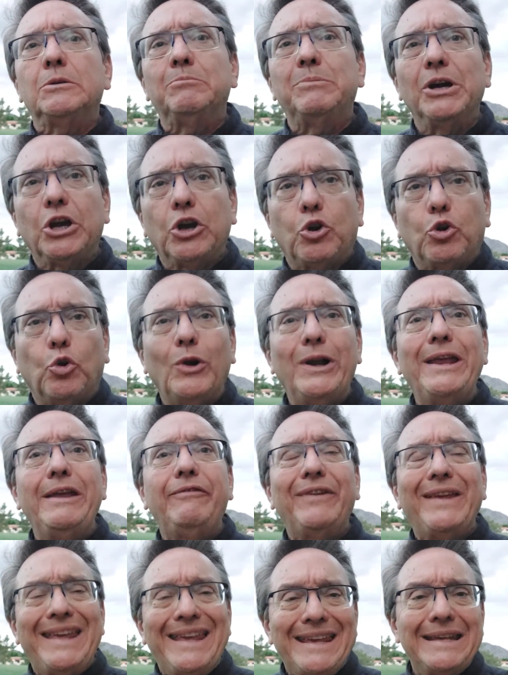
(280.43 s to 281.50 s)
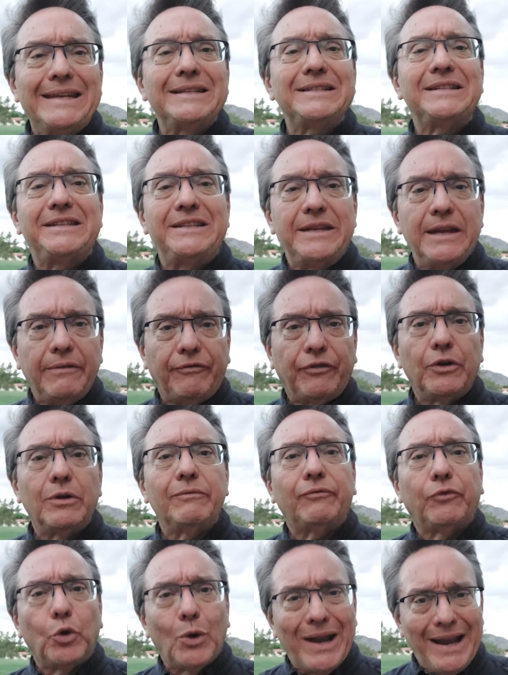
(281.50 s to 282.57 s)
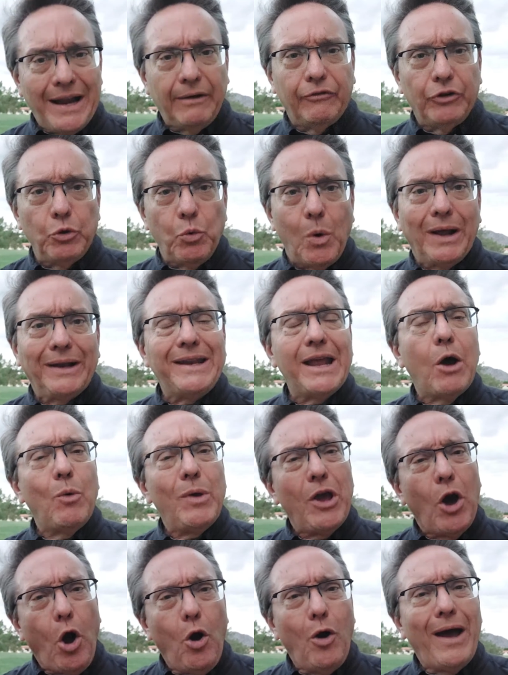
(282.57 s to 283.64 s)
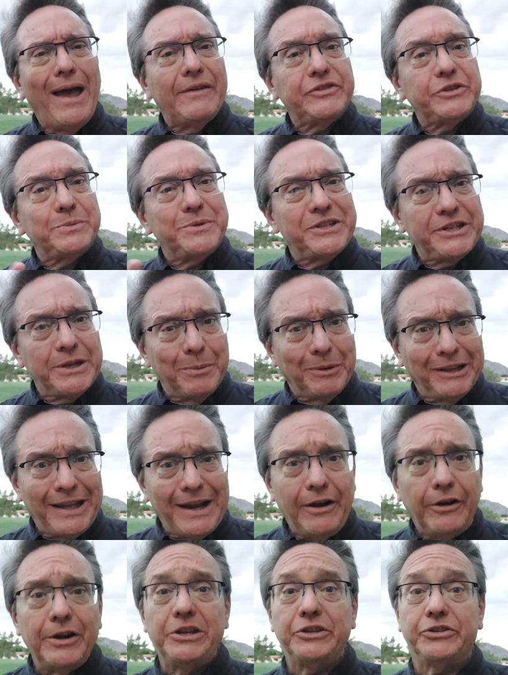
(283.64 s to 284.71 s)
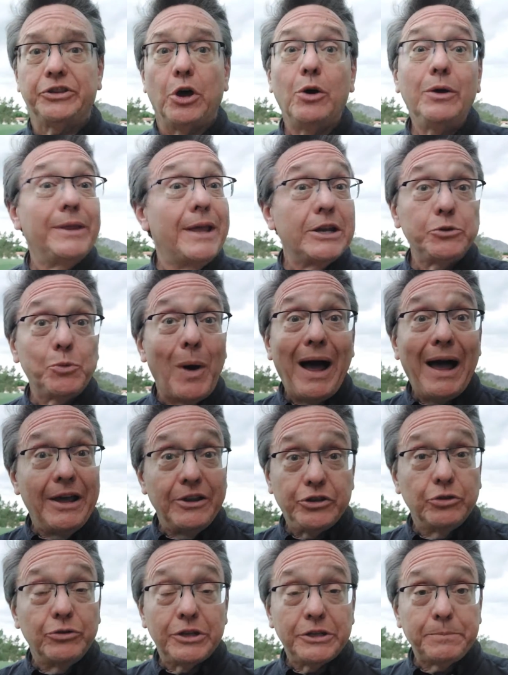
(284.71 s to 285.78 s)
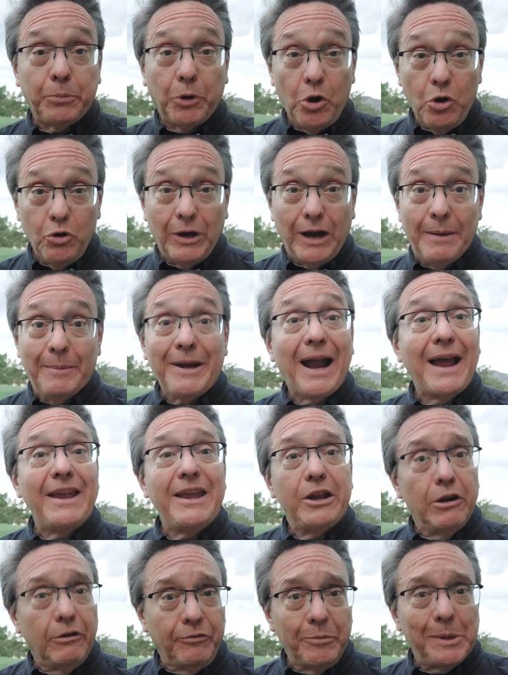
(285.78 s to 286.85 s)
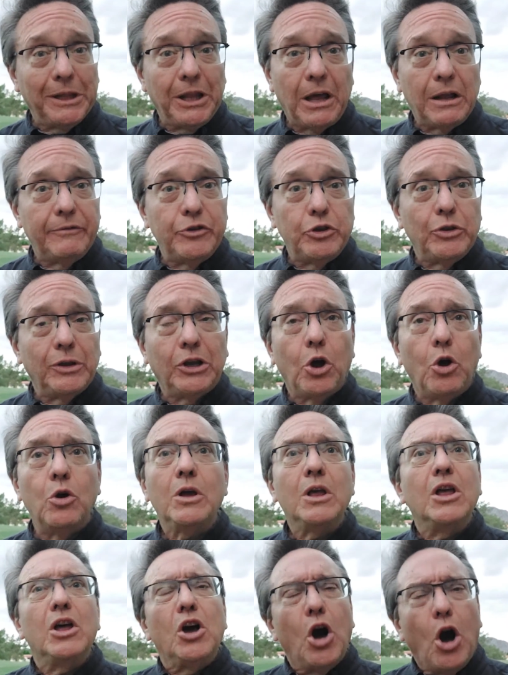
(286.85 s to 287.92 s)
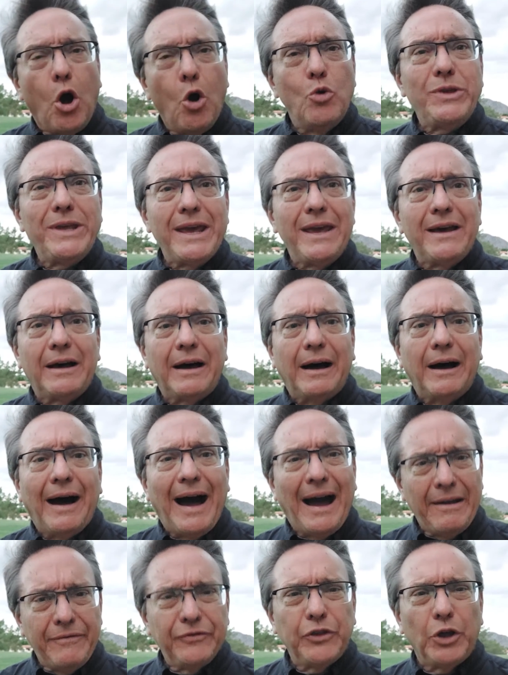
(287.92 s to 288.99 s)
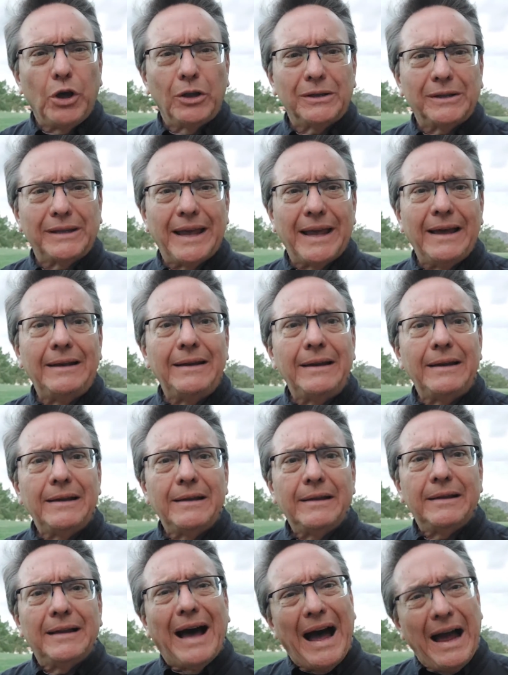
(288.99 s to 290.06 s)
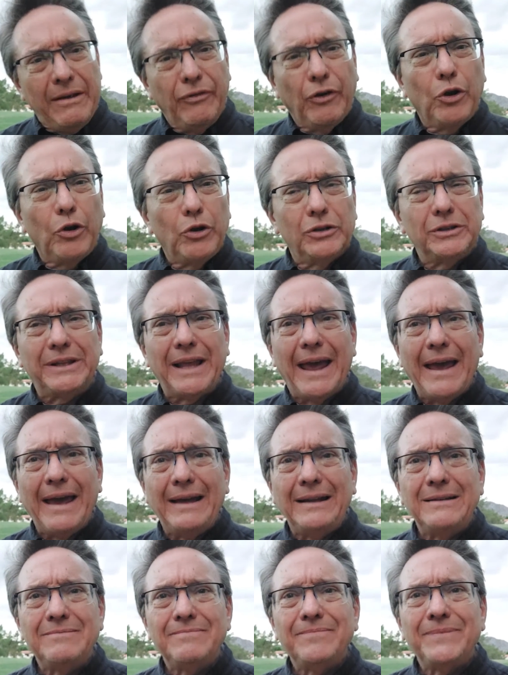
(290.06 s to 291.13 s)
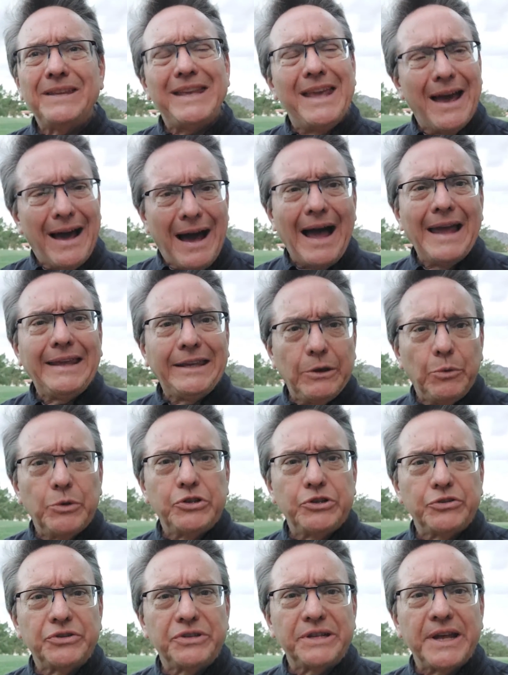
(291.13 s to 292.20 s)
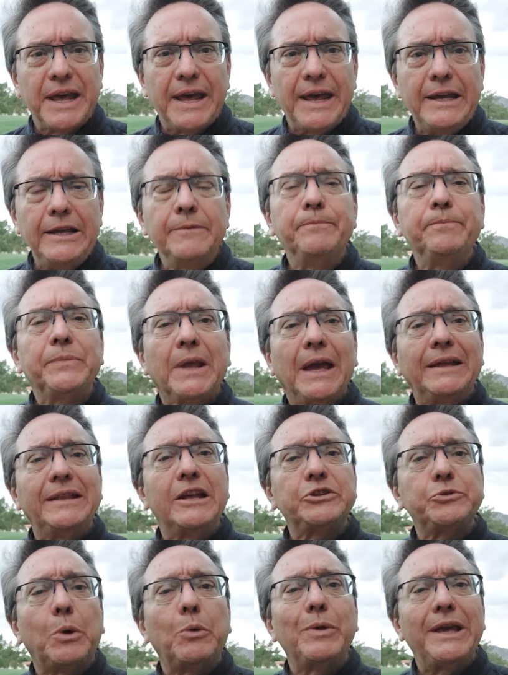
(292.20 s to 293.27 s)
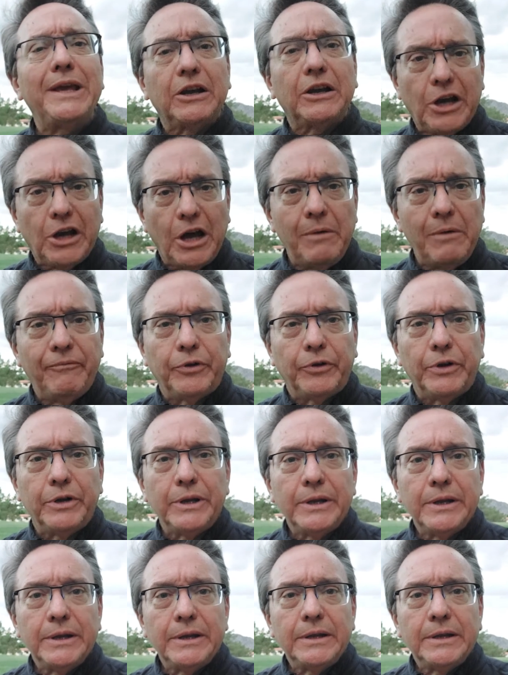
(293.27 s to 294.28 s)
but grief is different for everyone. Now, we all have some similarities, though, and that's why I do this program, and I hear from a lot of you that go, oh yeah, I've thought that. I've heard that. Yeah, I get what you're saying. And that's where we get comfort